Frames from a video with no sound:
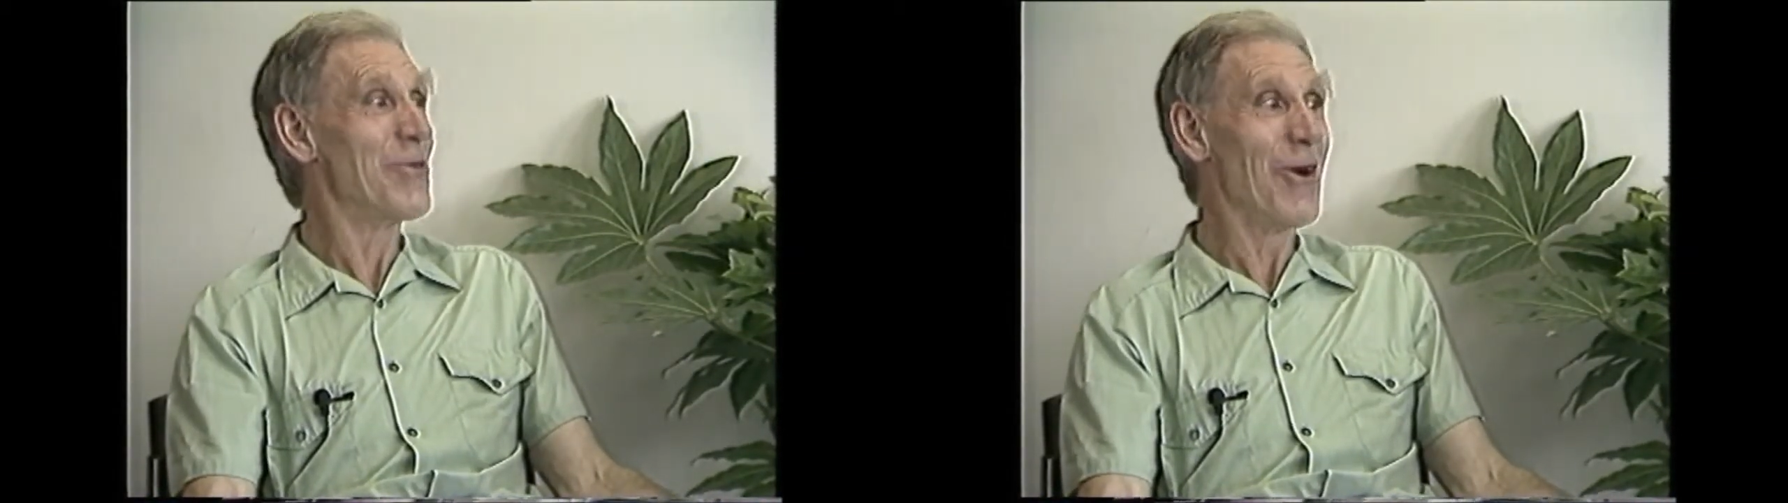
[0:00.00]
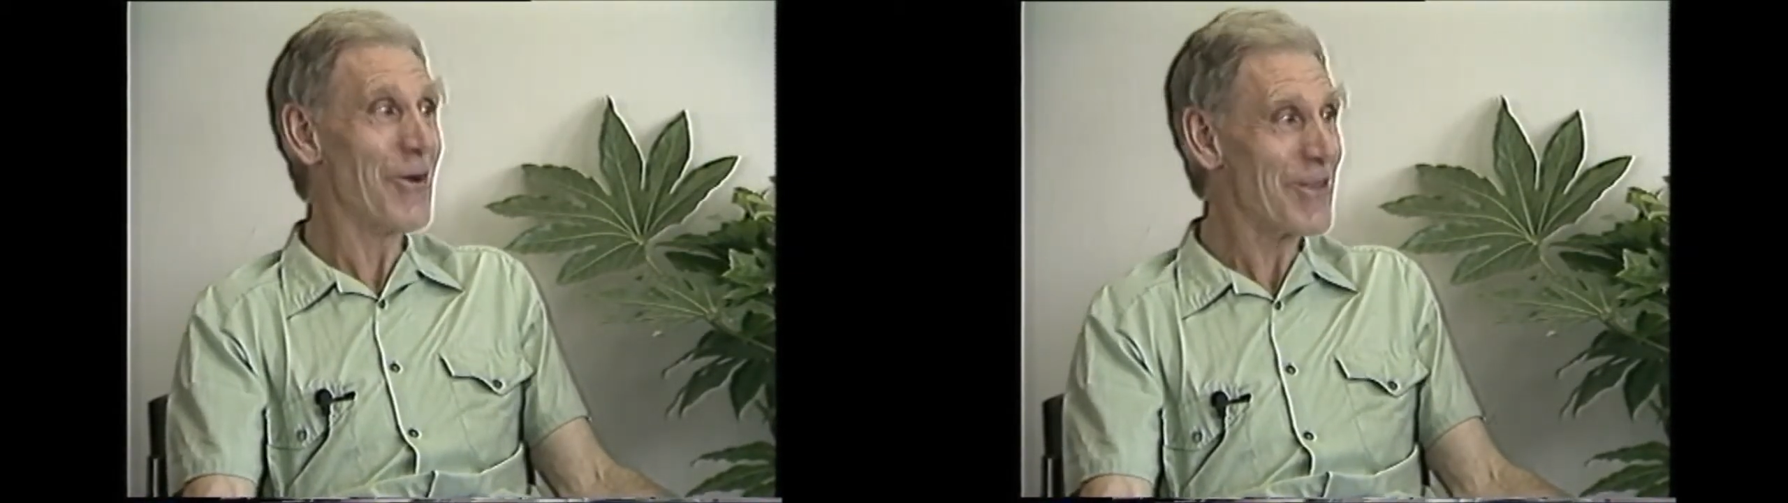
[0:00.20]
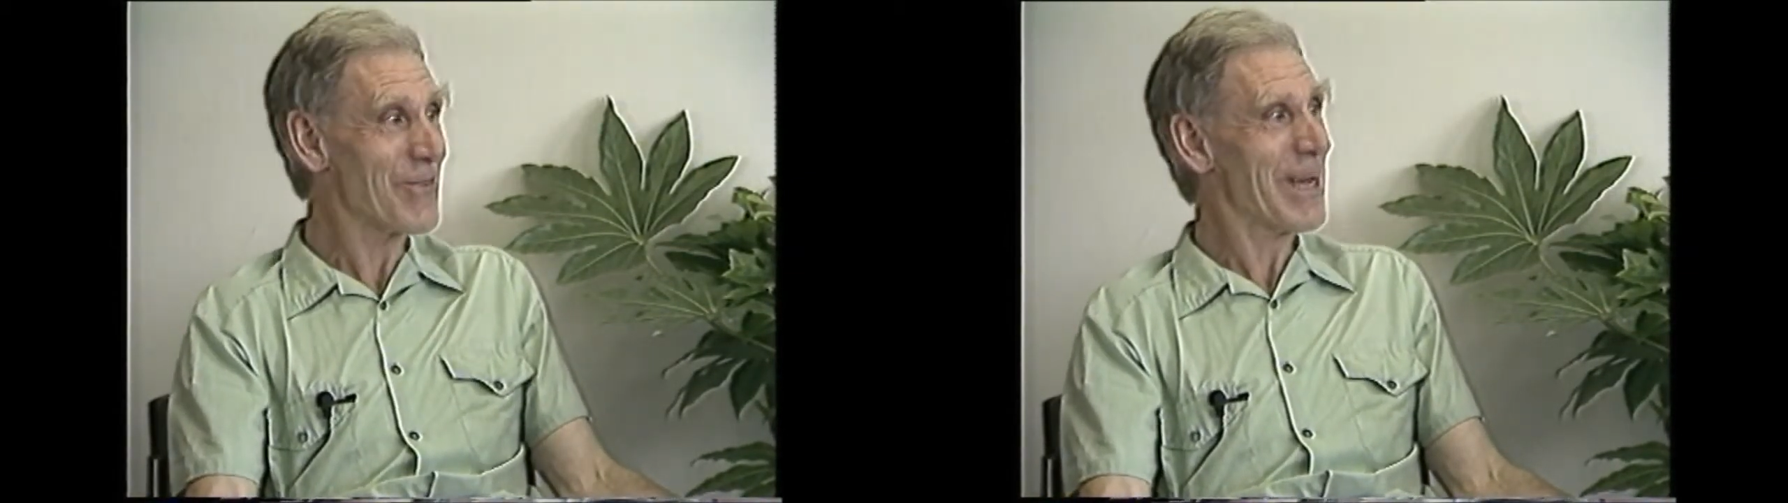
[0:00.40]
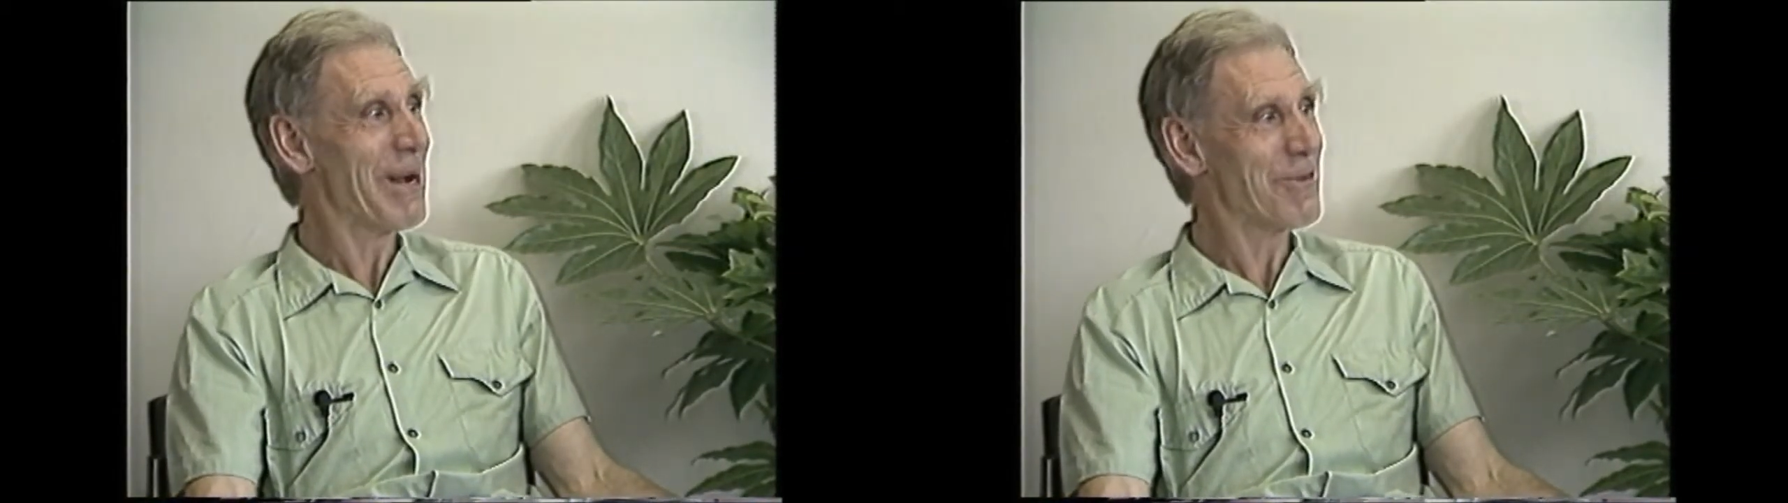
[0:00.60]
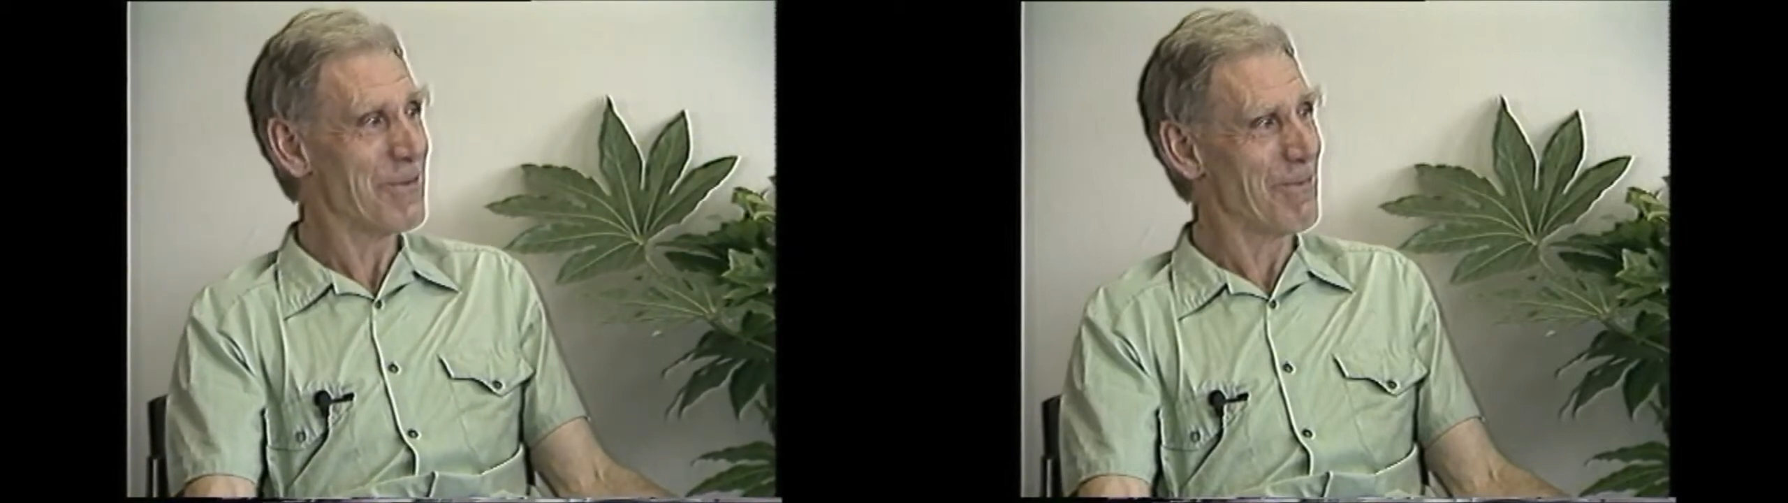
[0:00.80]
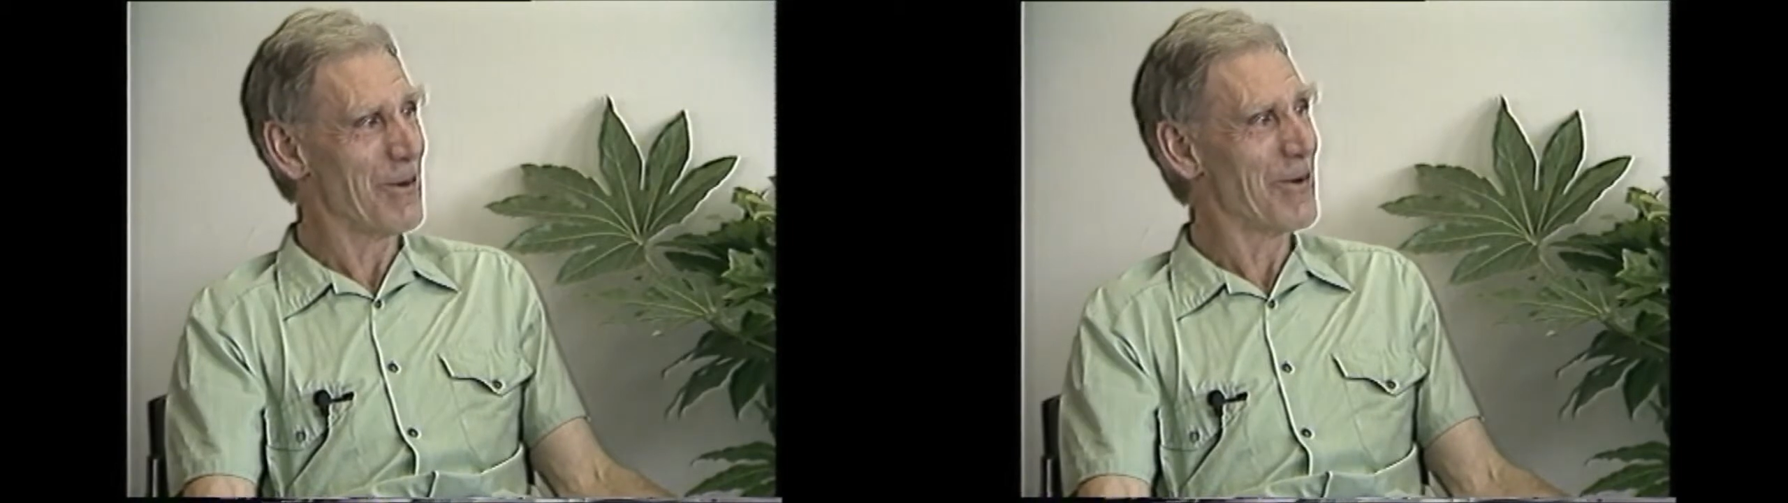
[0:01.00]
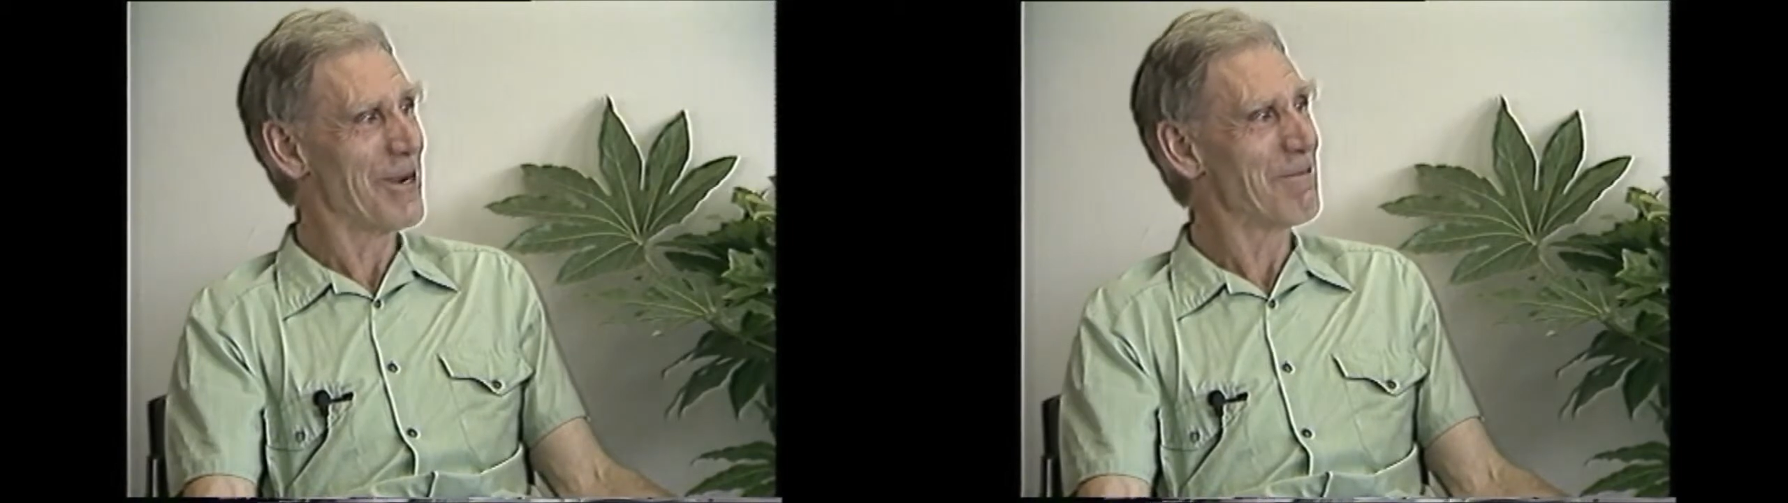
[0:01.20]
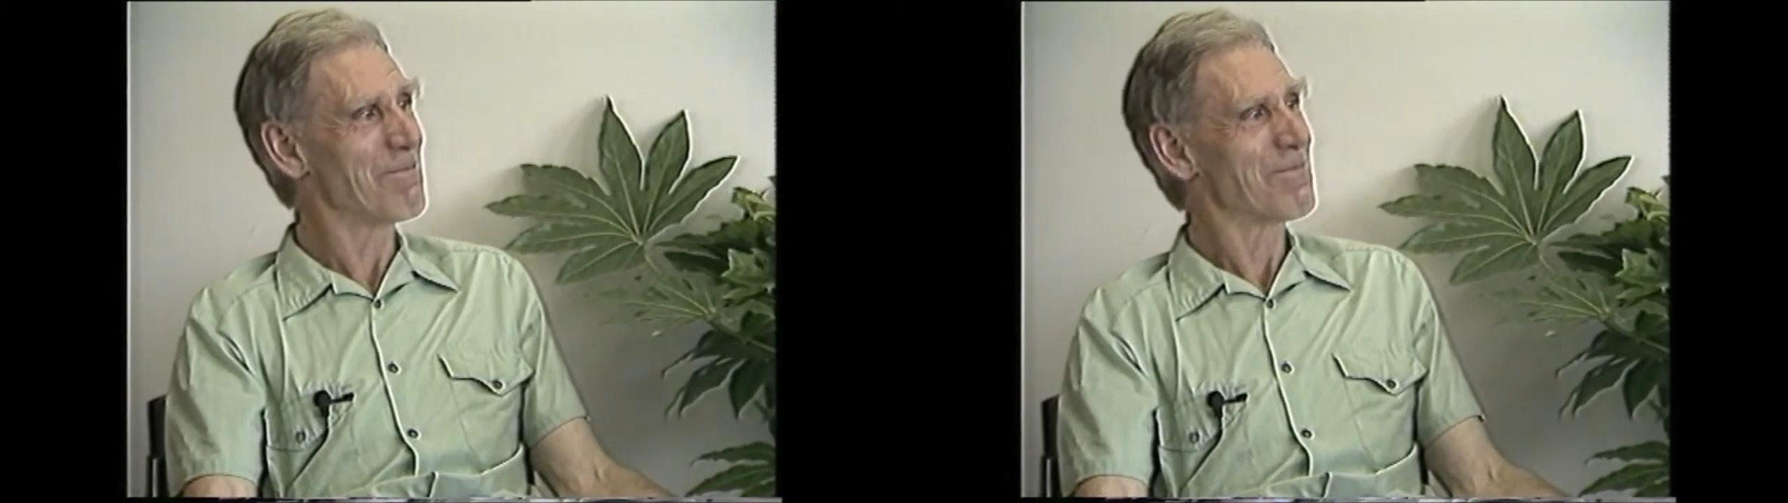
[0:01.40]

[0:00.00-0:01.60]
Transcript: north and south of the border,